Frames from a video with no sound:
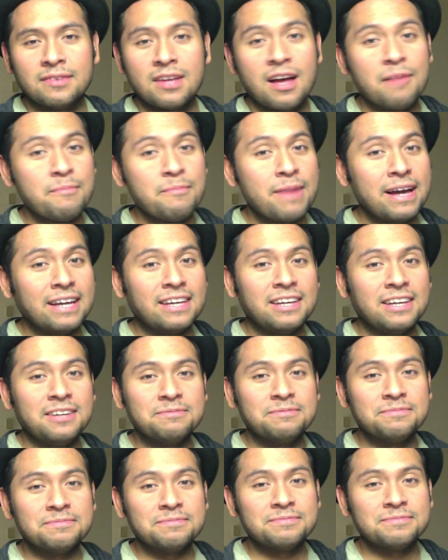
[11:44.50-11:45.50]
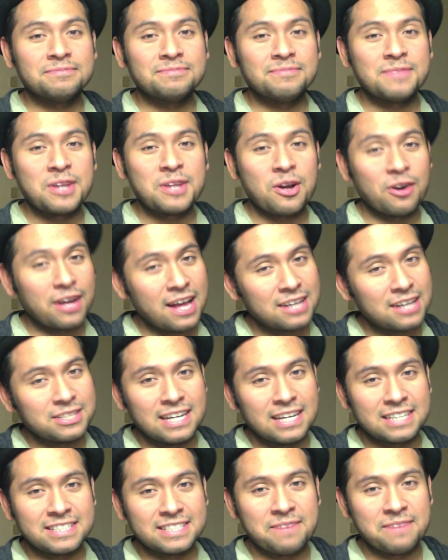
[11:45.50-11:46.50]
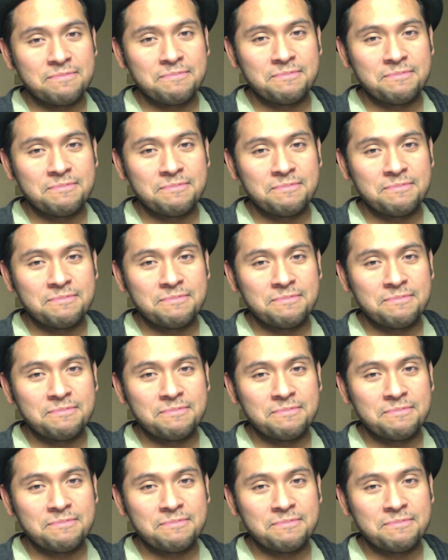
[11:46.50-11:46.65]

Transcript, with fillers: I'm Mikey, and I'll catch you next time.